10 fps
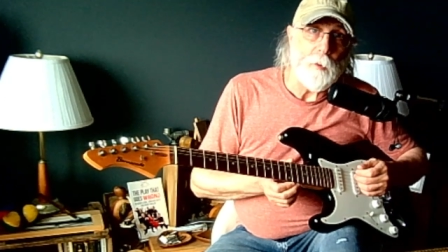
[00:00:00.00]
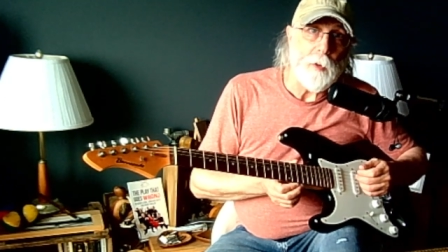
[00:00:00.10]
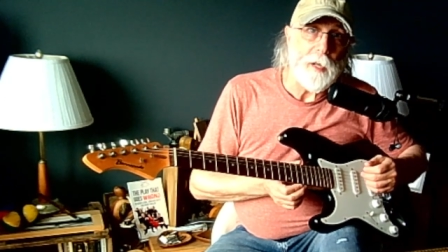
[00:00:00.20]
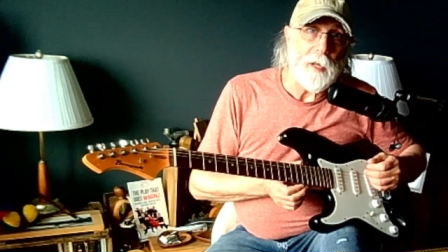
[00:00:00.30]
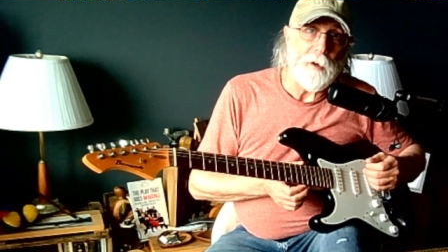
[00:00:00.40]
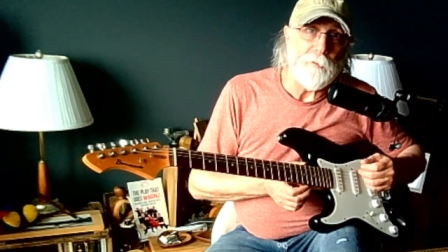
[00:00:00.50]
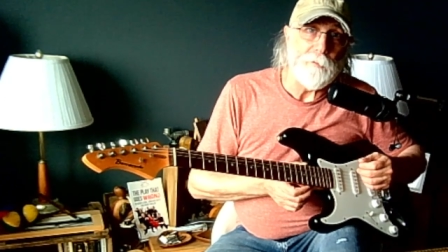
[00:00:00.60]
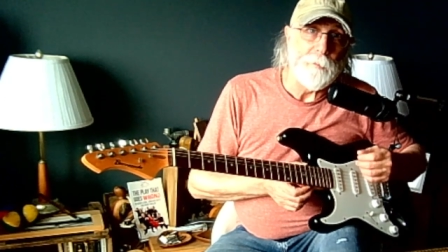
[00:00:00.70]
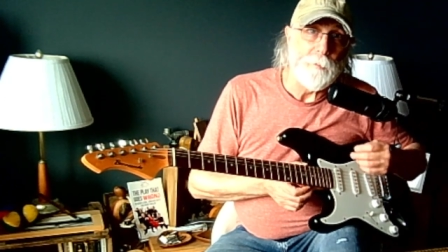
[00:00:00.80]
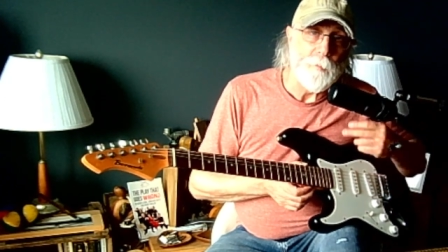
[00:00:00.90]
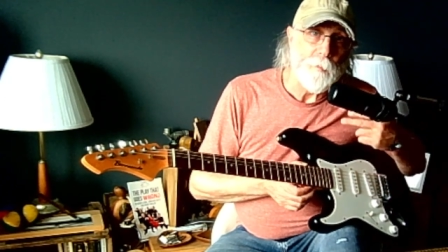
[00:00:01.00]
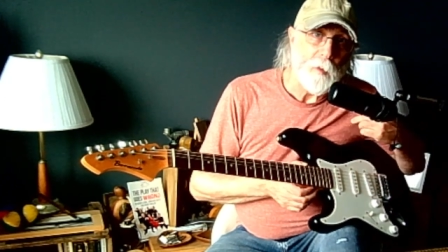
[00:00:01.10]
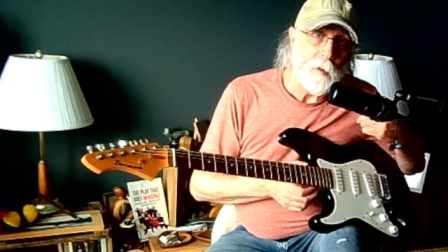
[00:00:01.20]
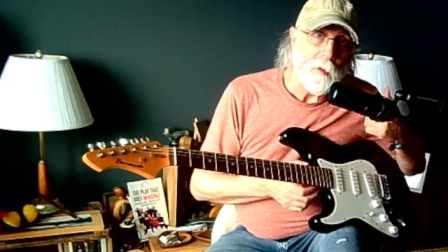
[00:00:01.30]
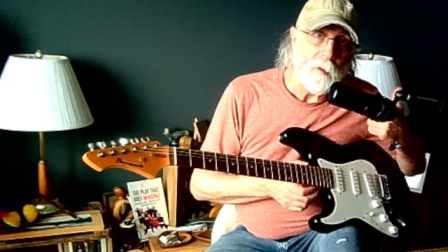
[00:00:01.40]
I have
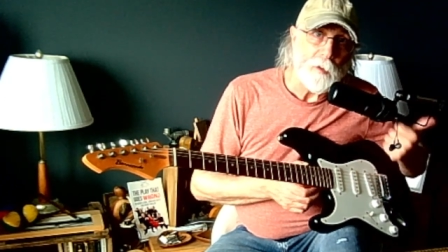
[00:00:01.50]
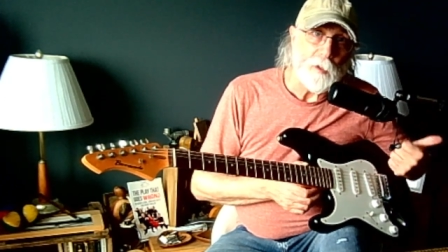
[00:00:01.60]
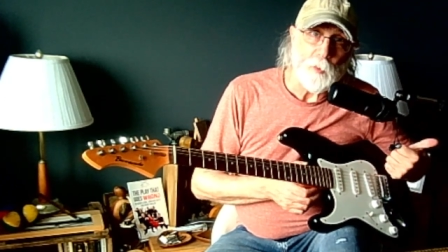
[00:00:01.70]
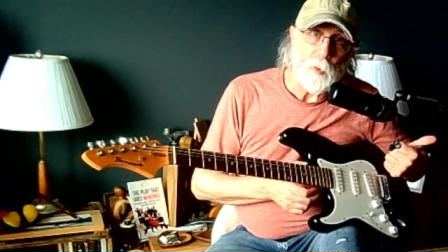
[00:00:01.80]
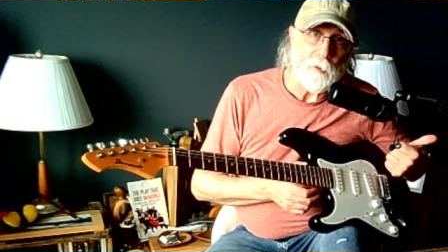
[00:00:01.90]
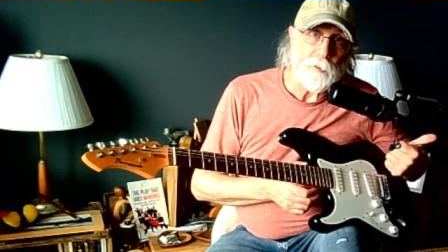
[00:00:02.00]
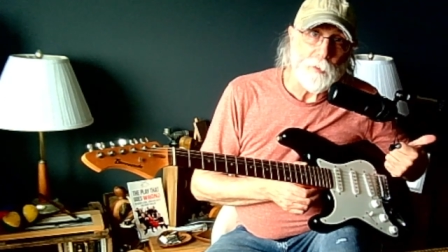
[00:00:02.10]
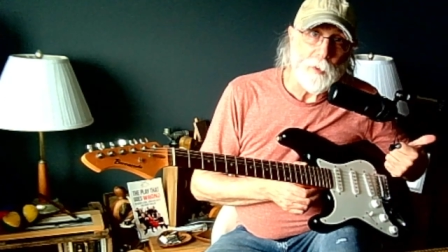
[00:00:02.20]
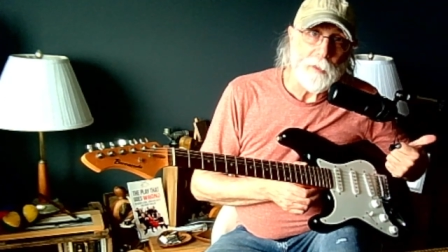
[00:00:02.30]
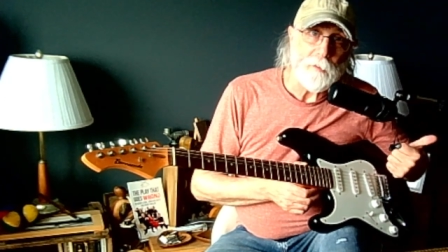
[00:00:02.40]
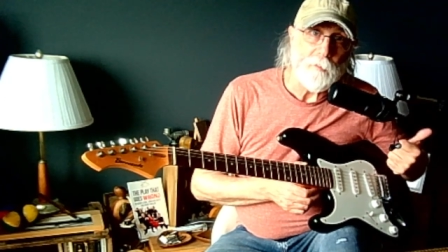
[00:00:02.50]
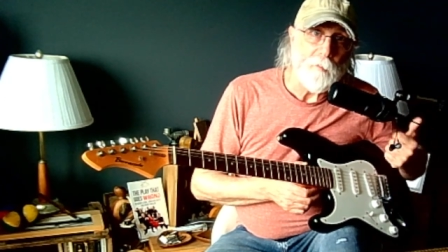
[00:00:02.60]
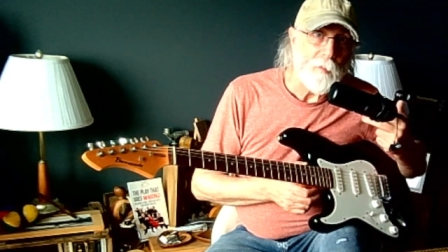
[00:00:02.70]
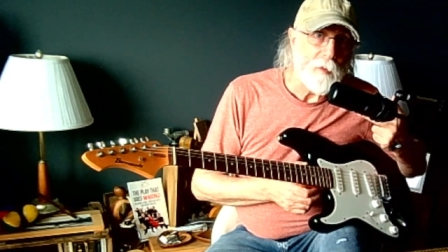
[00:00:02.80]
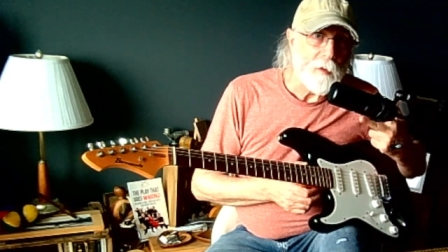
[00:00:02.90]
the 12 string,
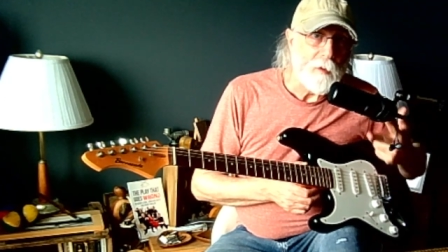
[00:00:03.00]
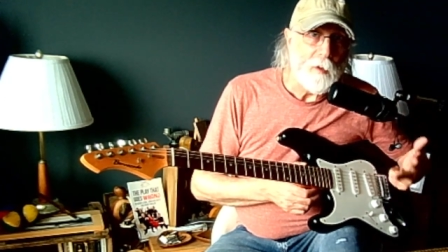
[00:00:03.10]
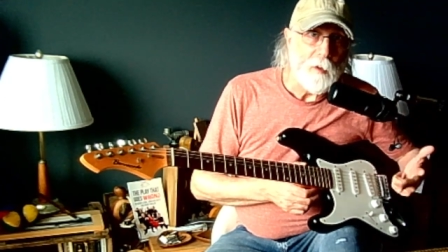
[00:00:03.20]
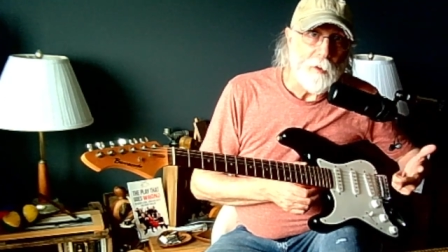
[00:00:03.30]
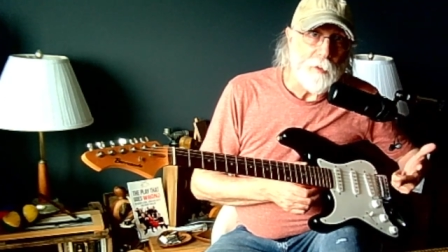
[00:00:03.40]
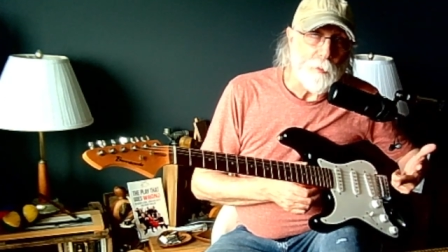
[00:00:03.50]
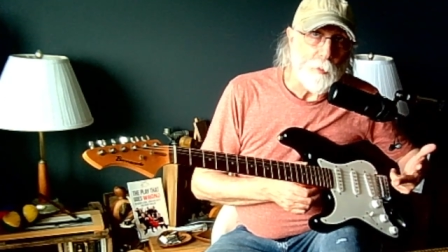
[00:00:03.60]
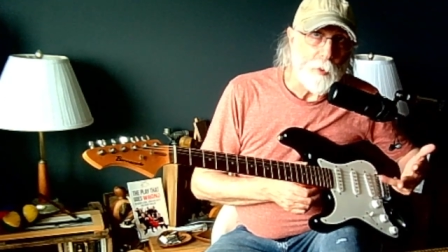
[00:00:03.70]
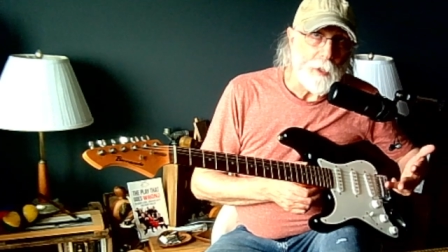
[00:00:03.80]
3